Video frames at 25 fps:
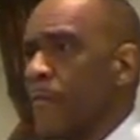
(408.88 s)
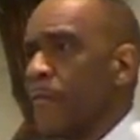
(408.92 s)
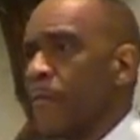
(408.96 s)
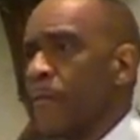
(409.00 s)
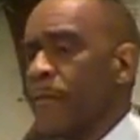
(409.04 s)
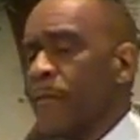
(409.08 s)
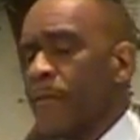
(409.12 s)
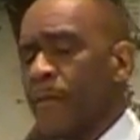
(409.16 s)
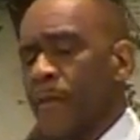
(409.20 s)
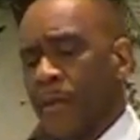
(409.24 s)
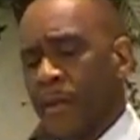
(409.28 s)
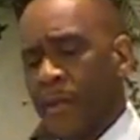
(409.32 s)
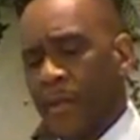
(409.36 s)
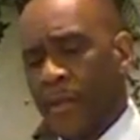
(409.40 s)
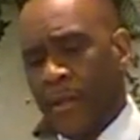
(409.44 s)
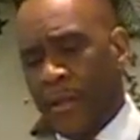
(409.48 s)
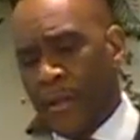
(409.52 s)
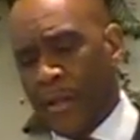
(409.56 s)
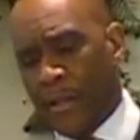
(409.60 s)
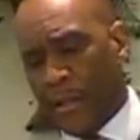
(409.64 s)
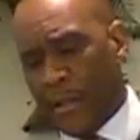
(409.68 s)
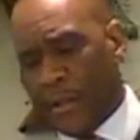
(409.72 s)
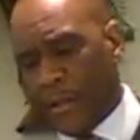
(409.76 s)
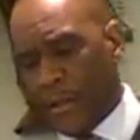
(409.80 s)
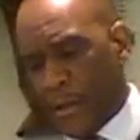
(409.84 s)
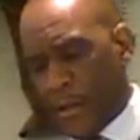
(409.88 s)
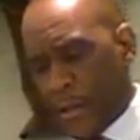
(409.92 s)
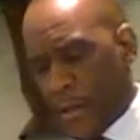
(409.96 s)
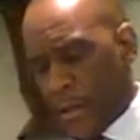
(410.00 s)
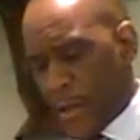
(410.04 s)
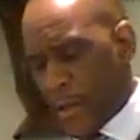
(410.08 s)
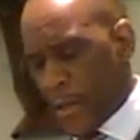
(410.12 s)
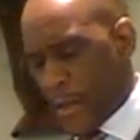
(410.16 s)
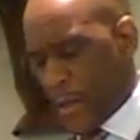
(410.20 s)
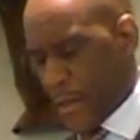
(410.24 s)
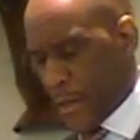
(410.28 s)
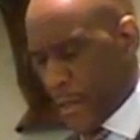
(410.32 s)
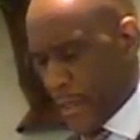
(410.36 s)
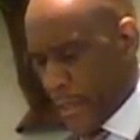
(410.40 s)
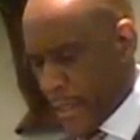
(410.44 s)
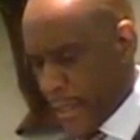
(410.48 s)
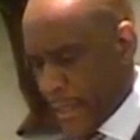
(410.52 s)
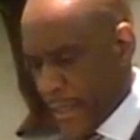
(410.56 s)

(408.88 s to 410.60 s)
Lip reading: (no one is talking)